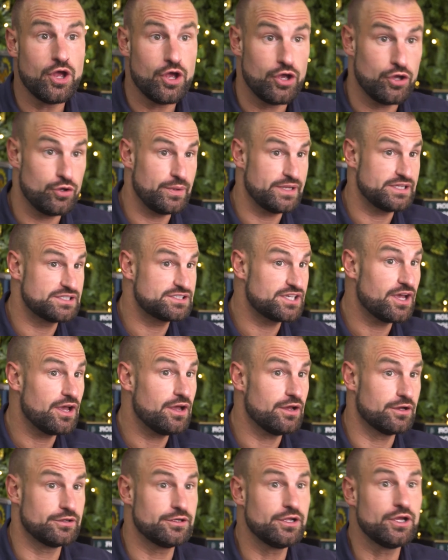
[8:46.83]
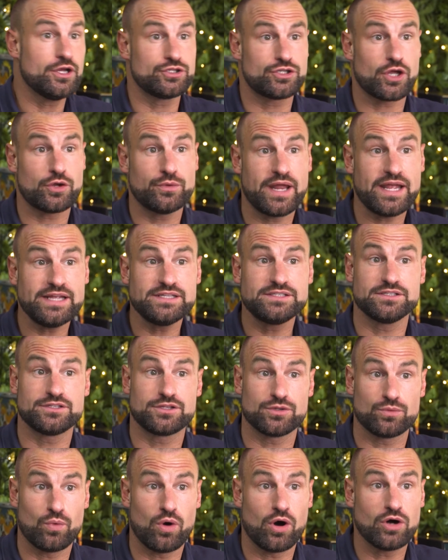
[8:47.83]
who in turn donated
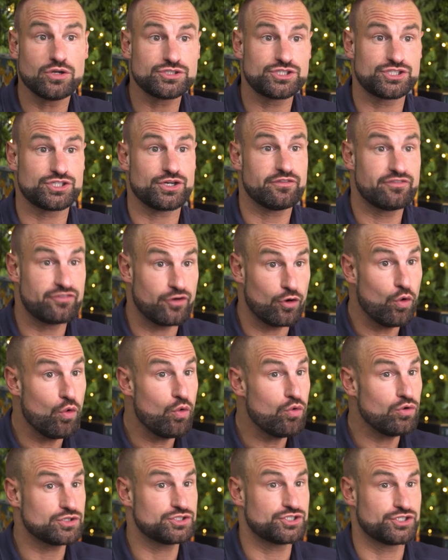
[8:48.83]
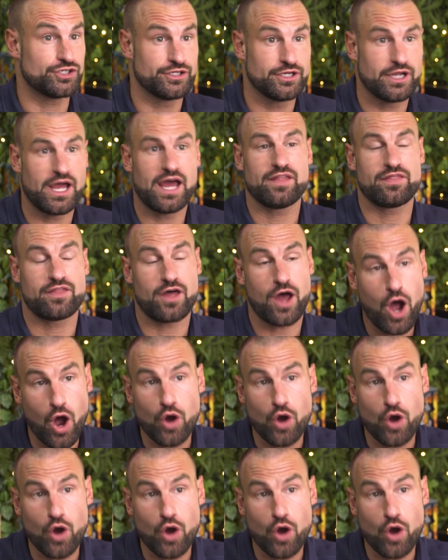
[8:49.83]
the watch for auction at the